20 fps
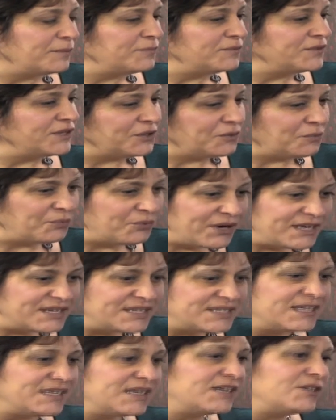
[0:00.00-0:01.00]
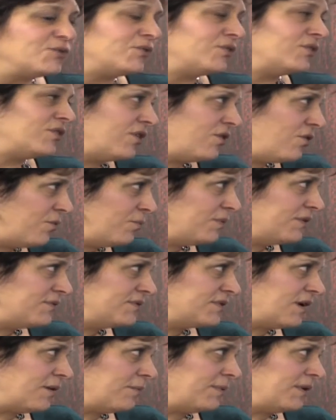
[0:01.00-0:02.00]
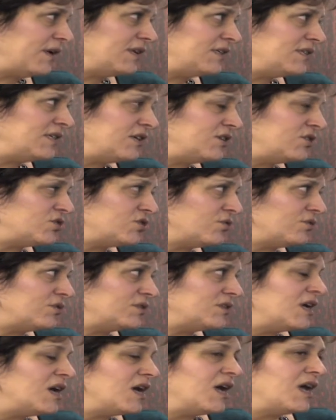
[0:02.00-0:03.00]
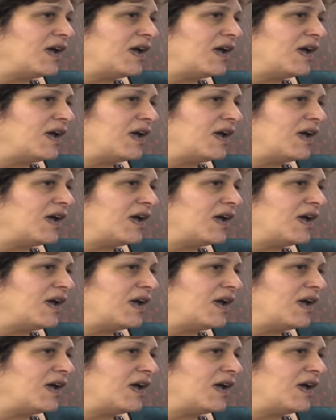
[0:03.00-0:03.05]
little bracelet or a Hope Loves Company t-shirt,